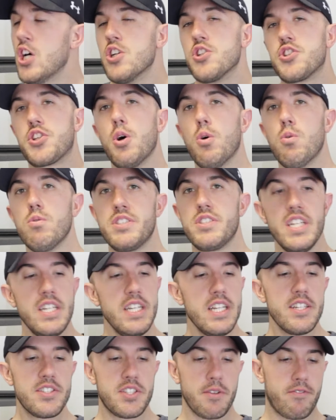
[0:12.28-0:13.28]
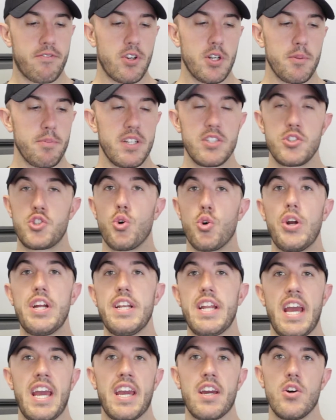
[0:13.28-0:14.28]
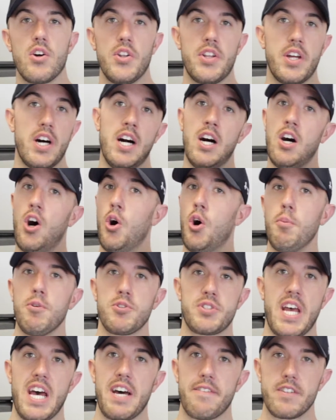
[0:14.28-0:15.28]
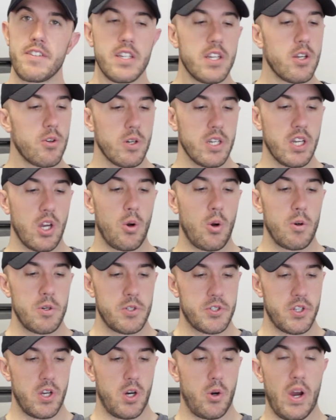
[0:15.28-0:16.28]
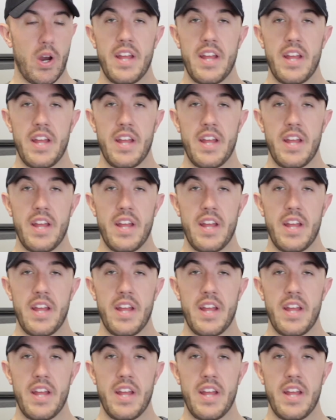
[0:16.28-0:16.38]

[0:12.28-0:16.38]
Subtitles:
So Dindie is a firm that joined Angled almost half a year ago or so,